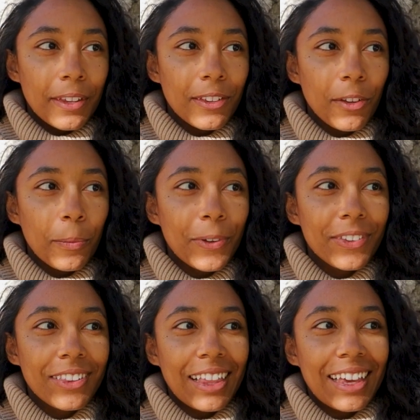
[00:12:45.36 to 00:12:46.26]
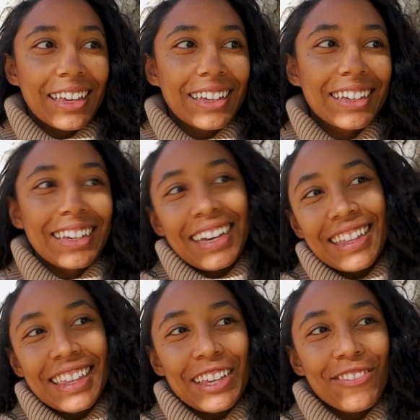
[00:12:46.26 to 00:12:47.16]
It's almost like I
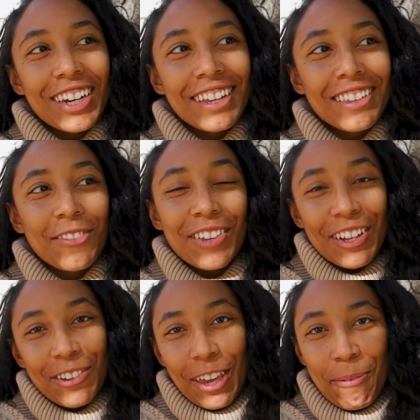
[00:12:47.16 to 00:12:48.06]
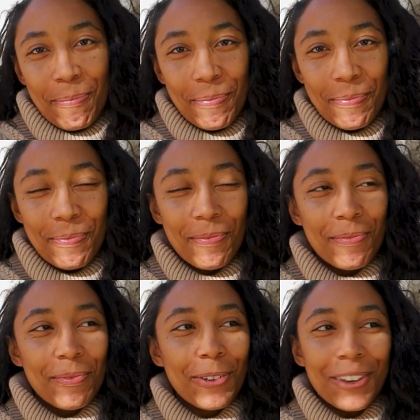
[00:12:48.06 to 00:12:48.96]
think of it as a video game.
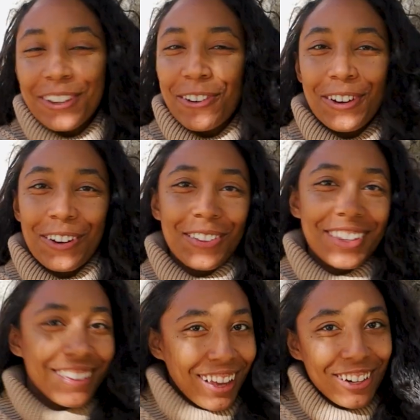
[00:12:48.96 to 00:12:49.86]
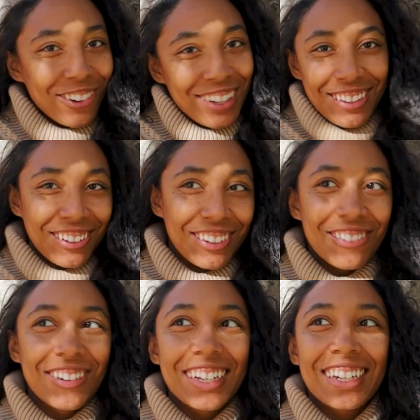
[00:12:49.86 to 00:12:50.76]
You can go on all these side quests all
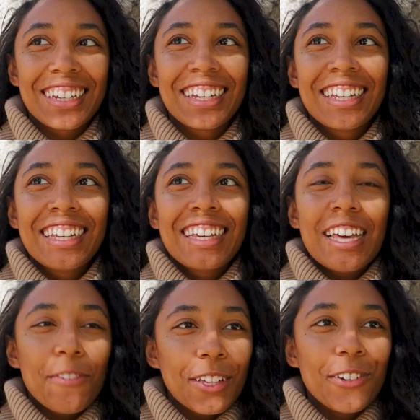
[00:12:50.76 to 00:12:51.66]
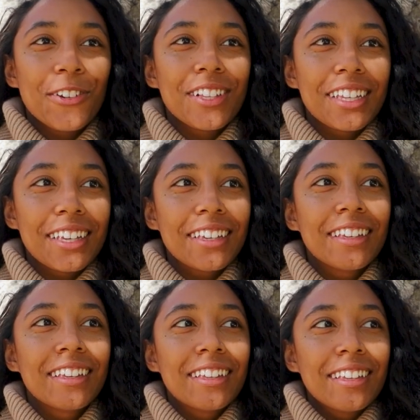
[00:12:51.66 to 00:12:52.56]
you want. Eventually,
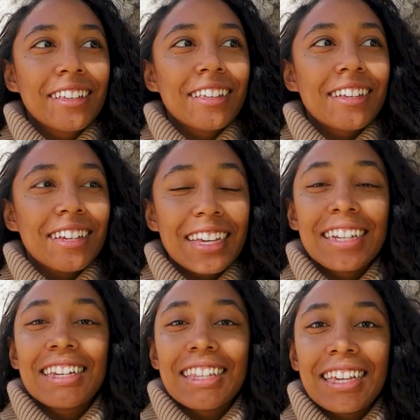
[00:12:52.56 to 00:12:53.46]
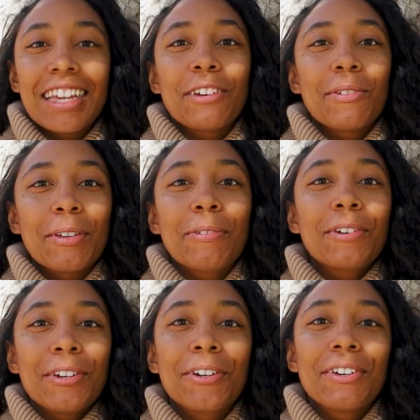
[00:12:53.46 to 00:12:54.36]
to get to the end, we
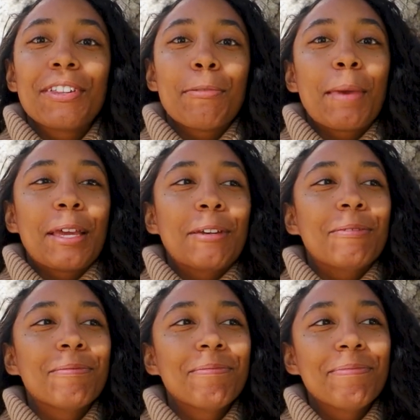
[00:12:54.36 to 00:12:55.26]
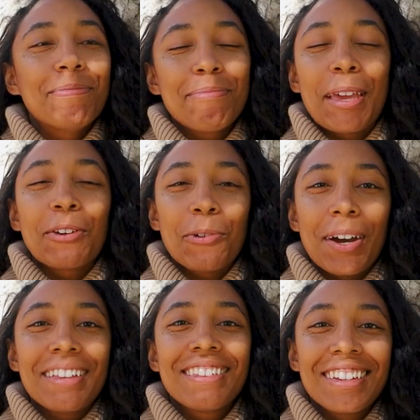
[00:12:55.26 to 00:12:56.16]
return to the main
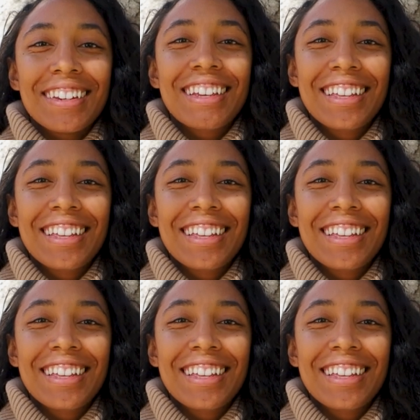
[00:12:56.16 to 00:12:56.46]
quest.